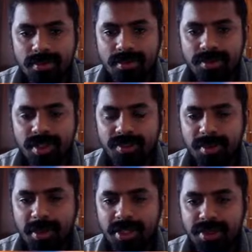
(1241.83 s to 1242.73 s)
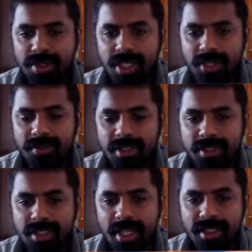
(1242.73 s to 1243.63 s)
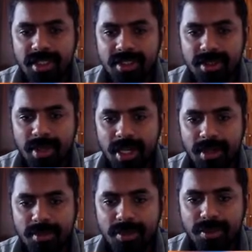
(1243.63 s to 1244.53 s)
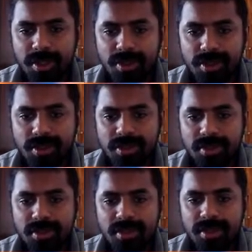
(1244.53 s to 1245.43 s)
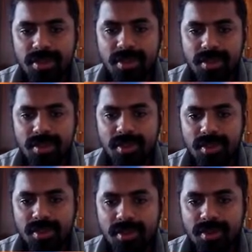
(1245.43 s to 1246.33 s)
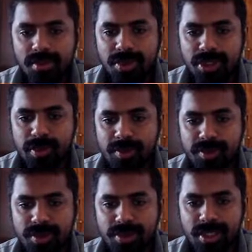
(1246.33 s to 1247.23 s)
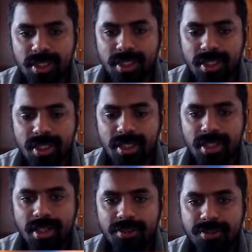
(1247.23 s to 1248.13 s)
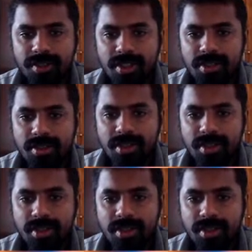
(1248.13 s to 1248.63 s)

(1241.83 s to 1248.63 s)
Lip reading: When we play rook d1, I think it's a bad move because bishop f2 check, king f1.